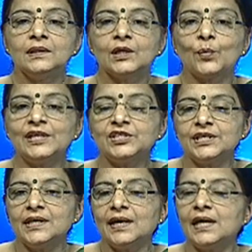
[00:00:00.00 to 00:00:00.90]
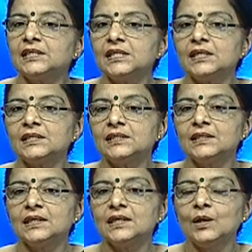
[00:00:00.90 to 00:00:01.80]
the question arises,
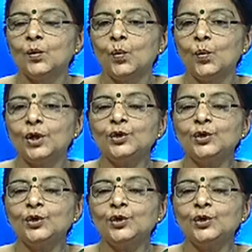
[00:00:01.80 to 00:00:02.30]
what